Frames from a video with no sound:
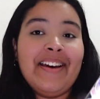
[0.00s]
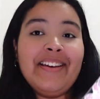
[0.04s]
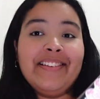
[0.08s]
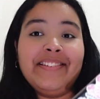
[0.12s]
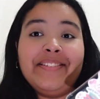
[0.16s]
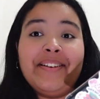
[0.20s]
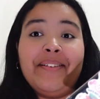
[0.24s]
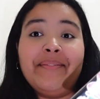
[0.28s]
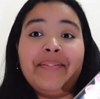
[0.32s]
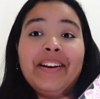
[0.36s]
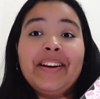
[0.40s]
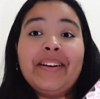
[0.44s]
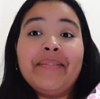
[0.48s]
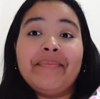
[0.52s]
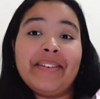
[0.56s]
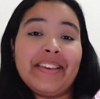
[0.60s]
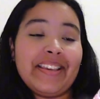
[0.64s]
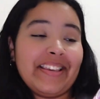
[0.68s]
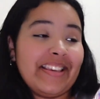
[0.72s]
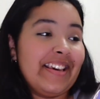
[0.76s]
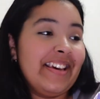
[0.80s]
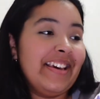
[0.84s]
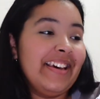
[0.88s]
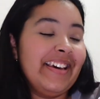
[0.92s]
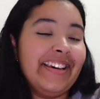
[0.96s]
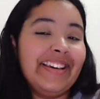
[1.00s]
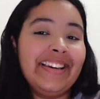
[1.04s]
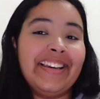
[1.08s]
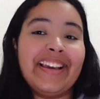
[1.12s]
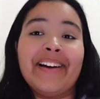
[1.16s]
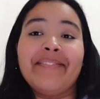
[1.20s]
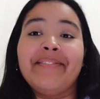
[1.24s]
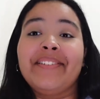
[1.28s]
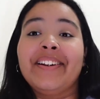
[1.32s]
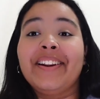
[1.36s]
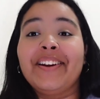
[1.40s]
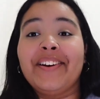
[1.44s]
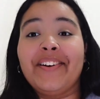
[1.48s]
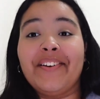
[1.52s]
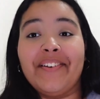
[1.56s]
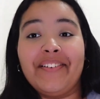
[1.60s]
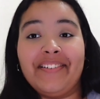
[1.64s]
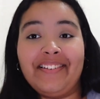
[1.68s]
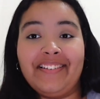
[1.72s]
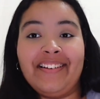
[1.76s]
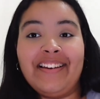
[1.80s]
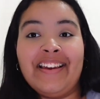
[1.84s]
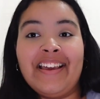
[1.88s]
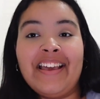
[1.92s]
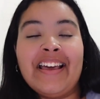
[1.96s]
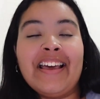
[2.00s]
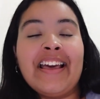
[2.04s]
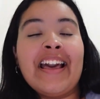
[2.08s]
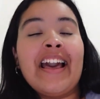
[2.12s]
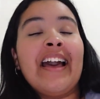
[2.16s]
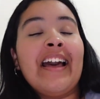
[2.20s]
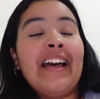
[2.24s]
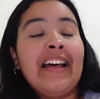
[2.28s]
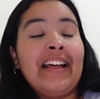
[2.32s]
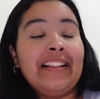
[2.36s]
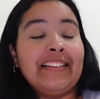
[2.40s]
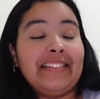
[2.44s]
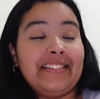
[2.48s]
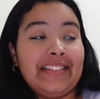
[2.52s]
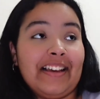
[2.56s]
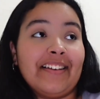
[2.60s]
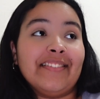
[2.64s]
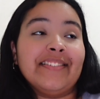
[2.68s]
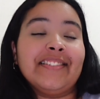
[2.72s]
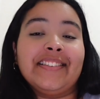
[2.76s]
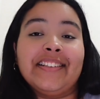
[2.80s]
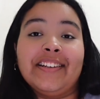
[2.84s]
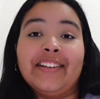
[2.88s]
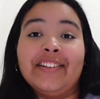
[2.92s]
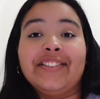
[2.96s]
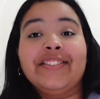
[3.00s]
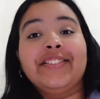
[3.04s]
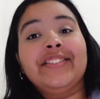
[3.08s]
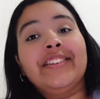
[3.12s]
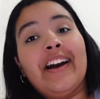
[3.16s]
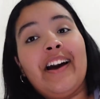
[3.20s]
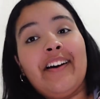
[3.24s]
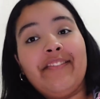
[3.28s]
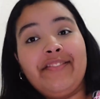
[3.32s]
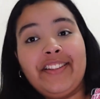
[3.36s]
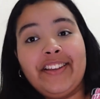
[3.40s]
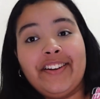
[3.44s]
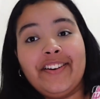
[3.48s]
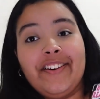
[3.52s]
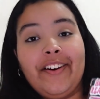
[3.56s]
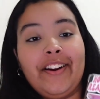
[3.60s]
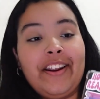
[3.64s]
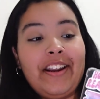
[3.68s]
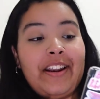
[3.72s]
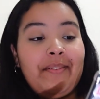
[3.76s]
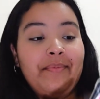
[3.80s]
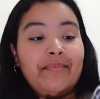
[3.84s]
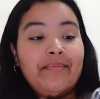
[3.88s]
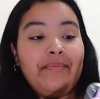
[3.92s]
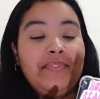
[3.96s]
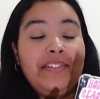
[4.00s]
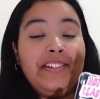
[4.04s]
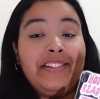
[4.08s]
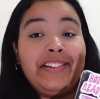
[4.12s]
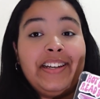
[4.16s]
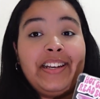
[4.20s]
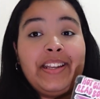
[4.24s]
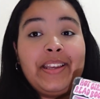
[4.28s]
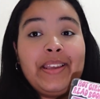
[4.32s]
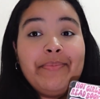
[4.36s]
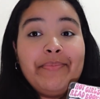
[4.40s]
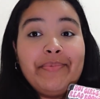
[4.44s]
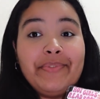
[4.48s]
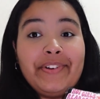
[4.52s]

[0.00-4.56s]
So I'm gonna go downstairs to have dinner, and I'm gonna keep